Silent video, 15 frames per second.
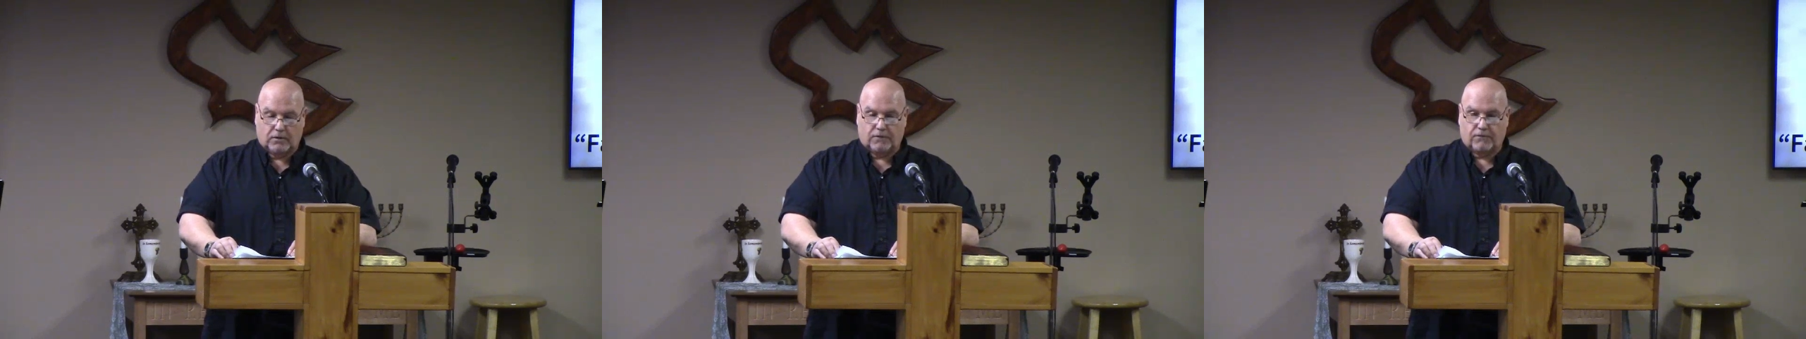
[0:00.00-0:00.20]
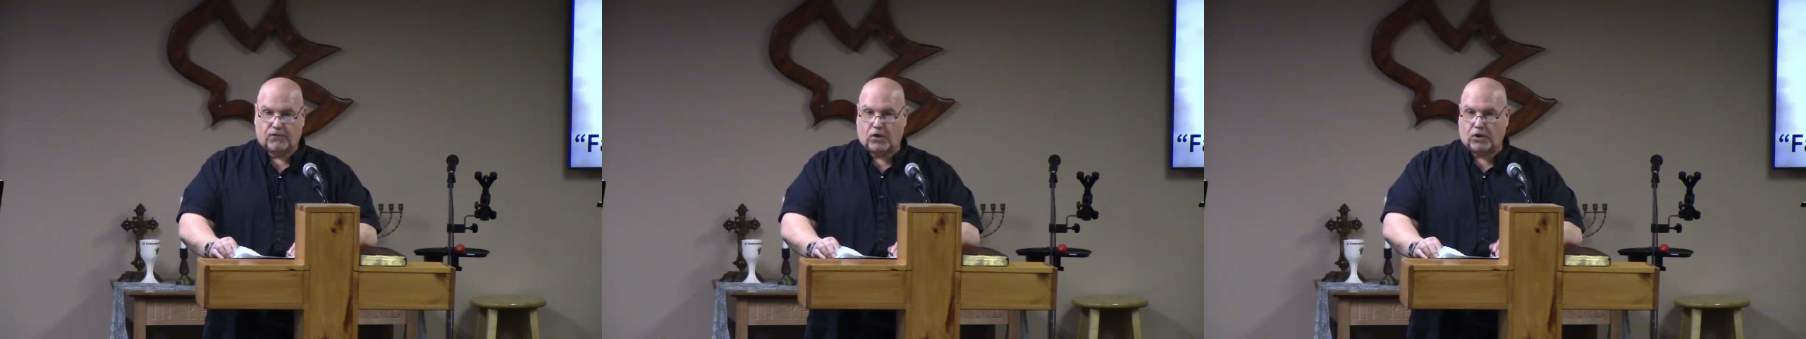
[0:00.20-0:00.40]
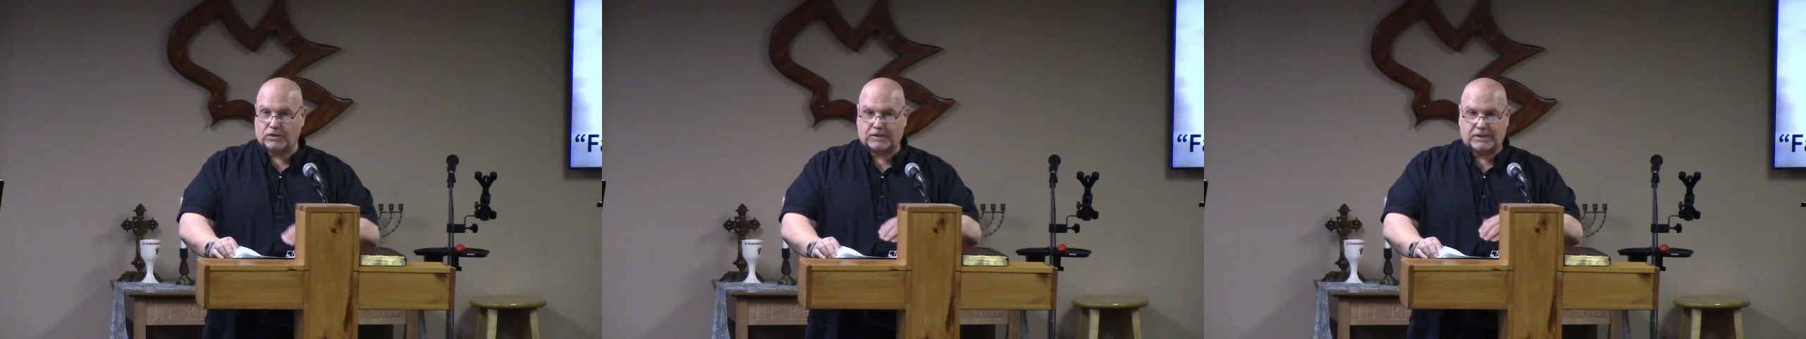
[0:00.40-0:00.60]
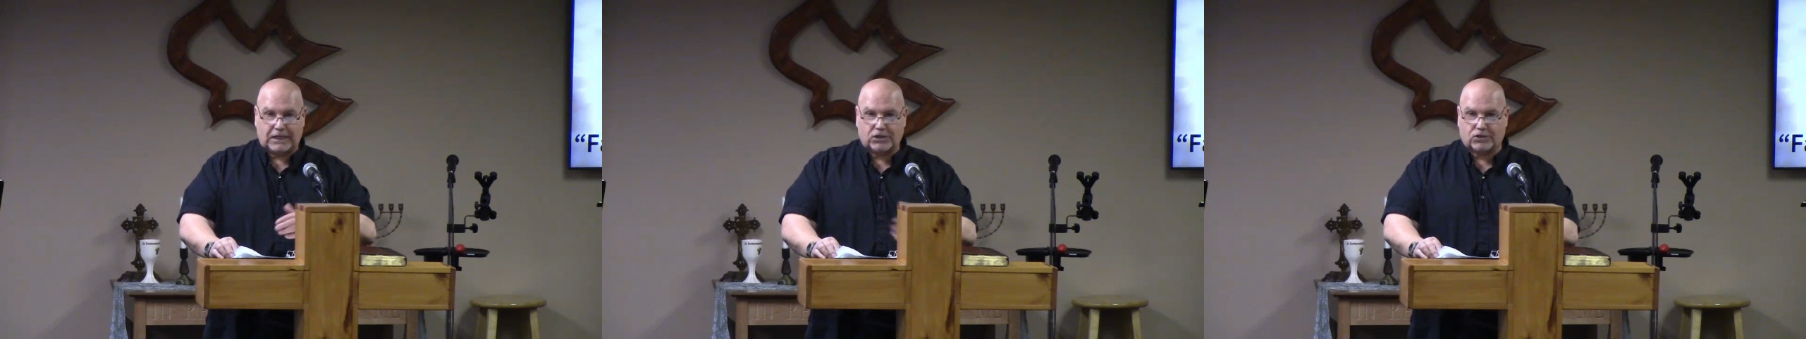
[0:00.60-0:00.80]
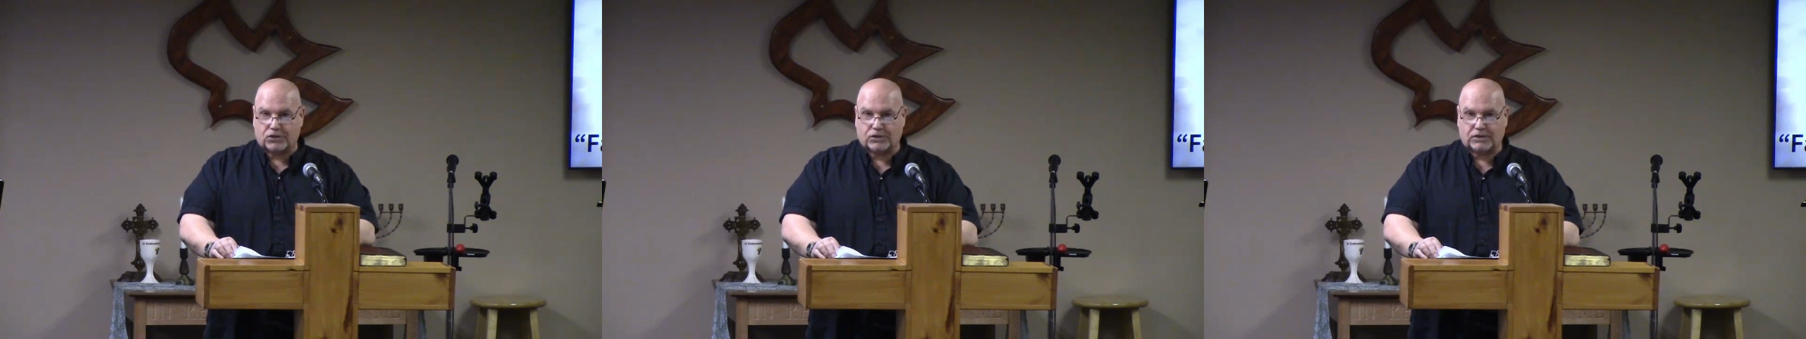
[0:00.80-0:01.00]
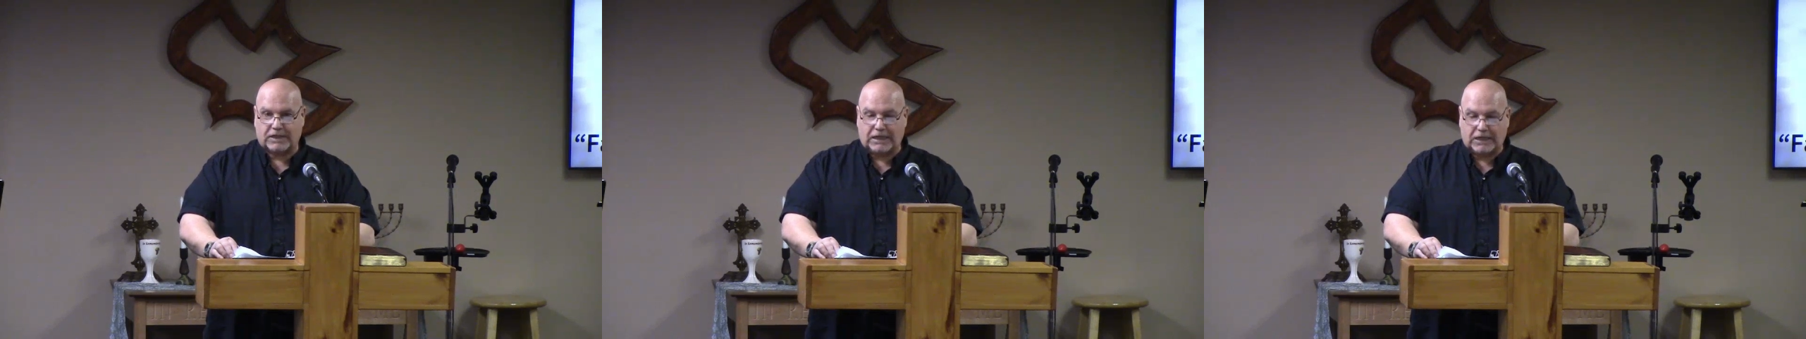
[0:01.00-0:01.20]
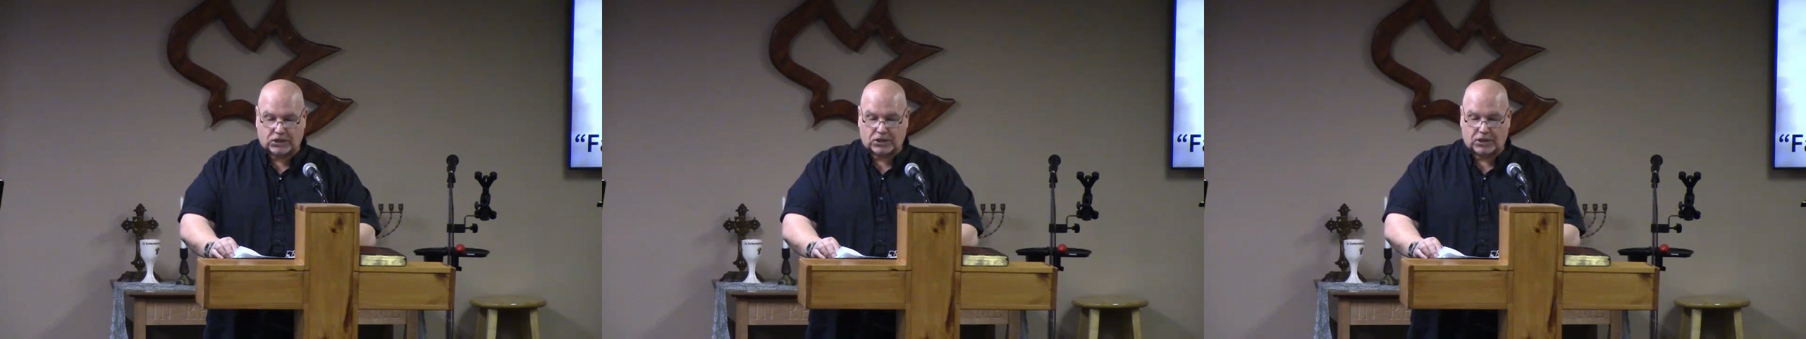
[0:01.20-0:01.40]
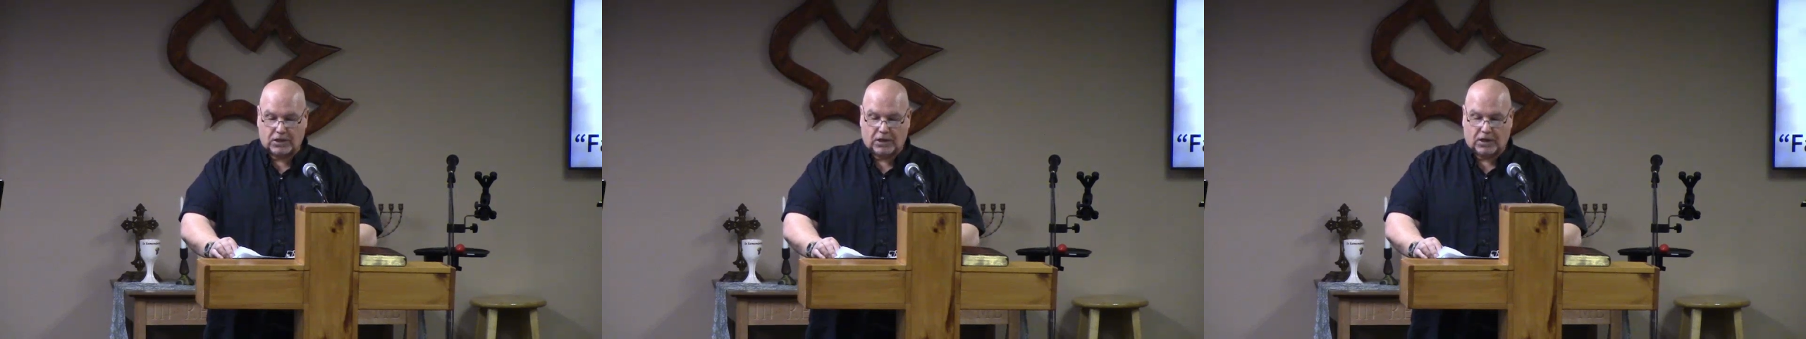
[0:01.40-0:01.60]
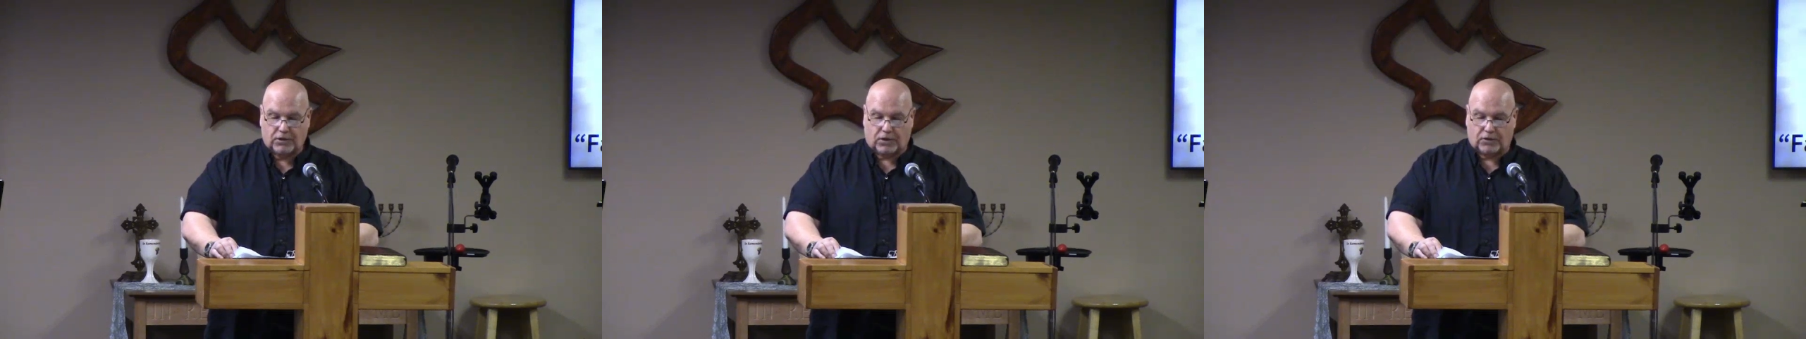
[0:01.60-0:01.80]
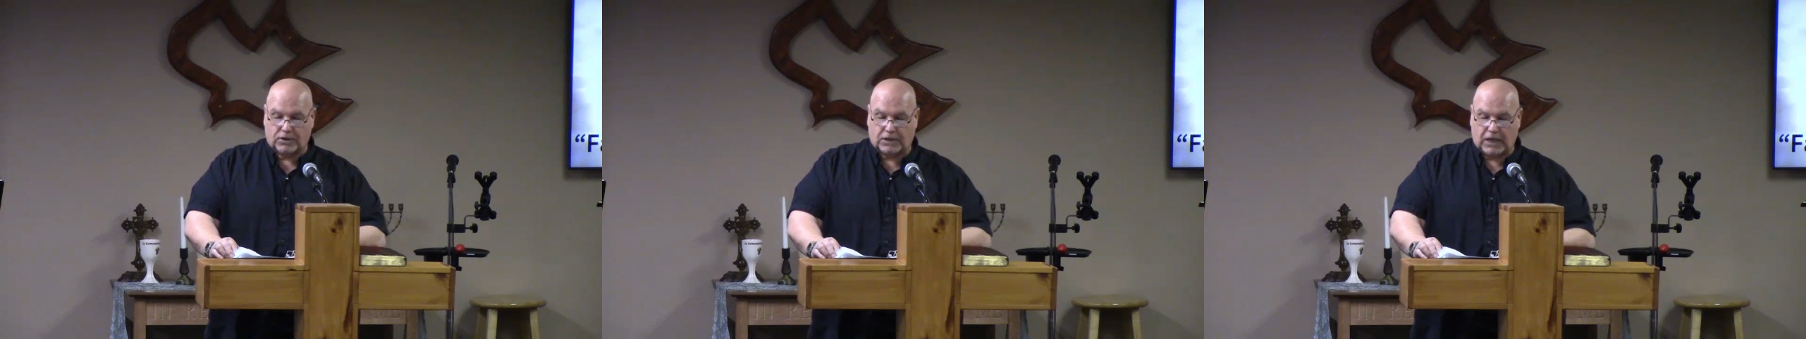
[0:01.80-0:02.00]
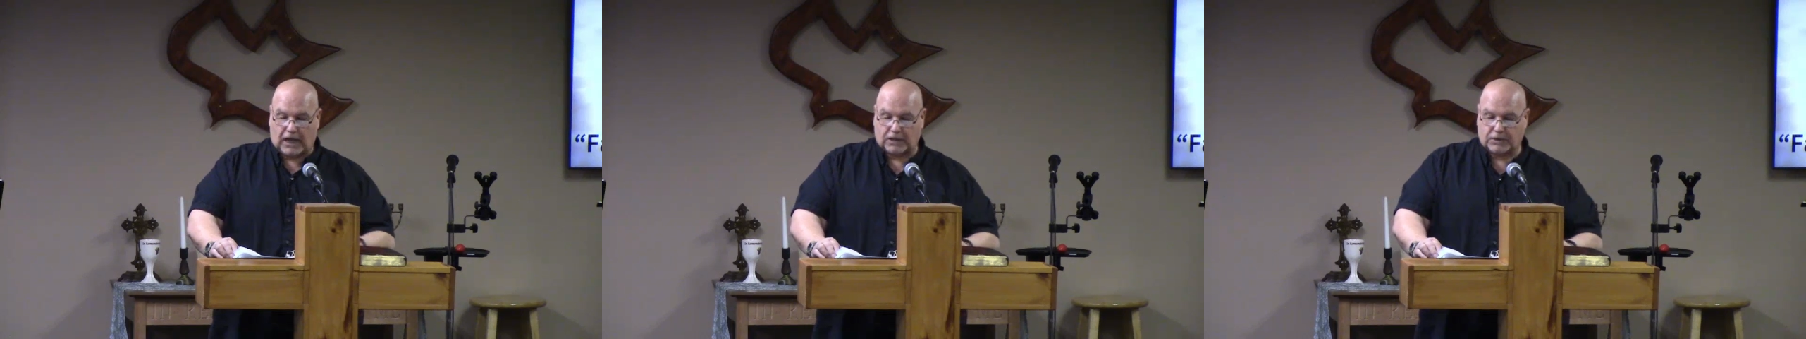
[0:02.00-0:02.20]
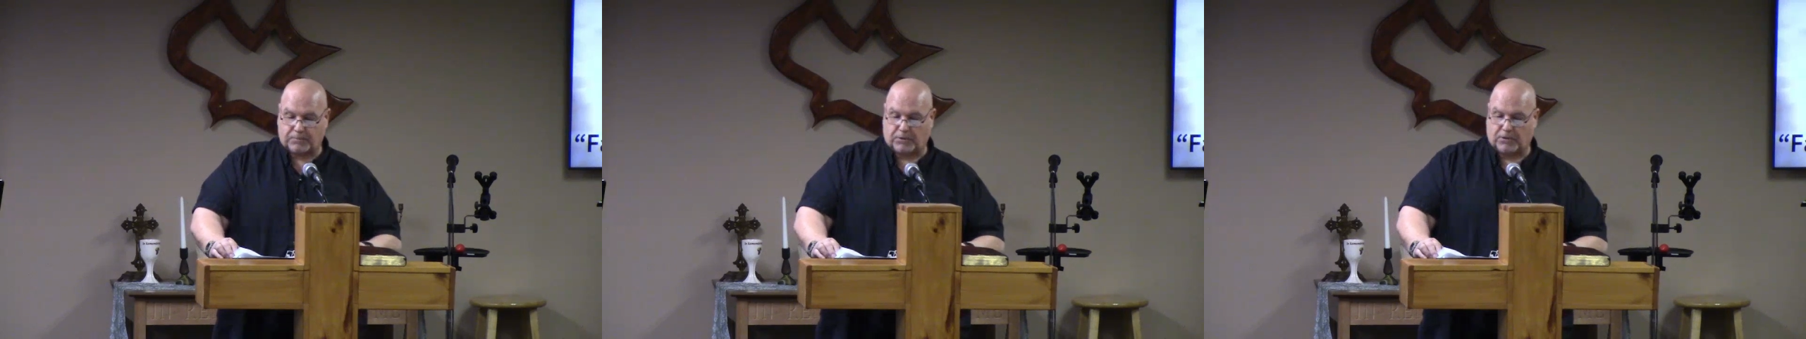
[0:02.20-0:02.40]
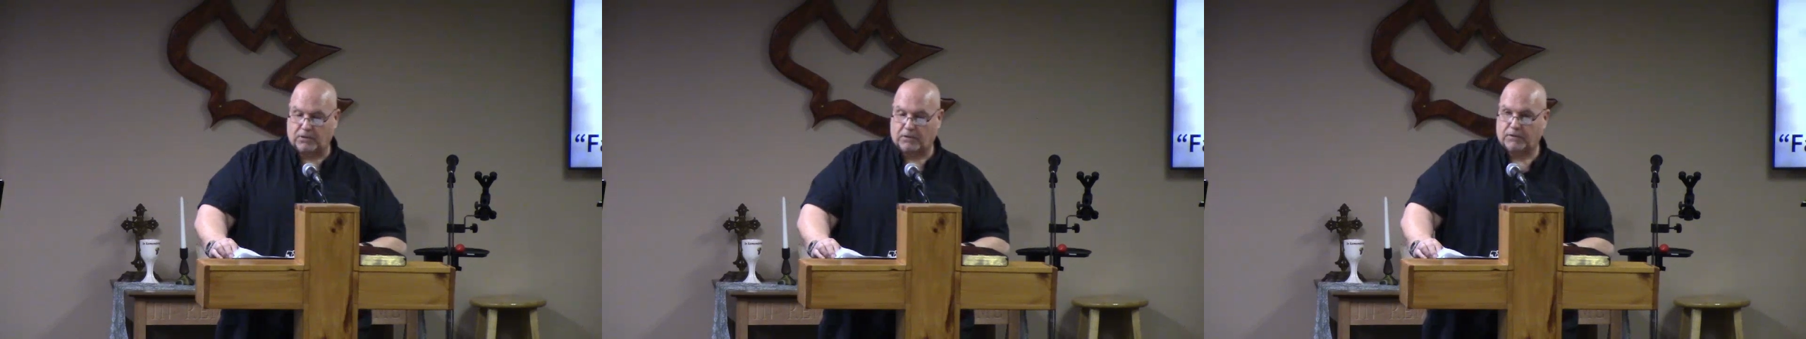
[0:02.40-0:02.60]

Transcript: False teachers teach another gospel,